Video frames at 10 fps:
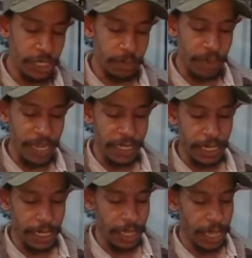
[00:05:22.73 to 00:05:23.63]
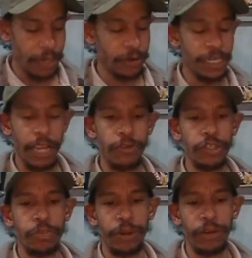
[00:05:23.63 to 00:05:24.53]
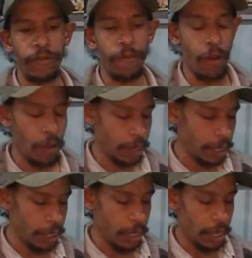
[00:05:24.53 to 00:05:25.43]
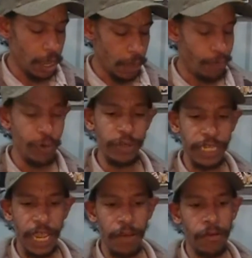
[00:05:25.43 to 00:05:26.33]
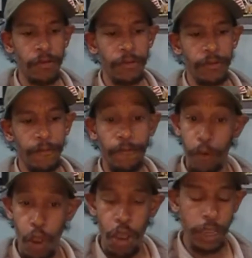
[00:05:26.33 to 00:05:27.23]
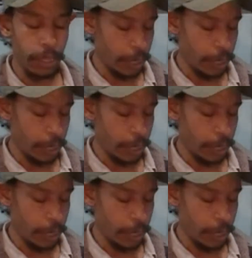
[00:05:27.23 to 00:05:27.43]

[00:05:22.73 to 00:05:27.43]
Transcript: is basically like your Teckle Sprinkler Frog, boot tail frog,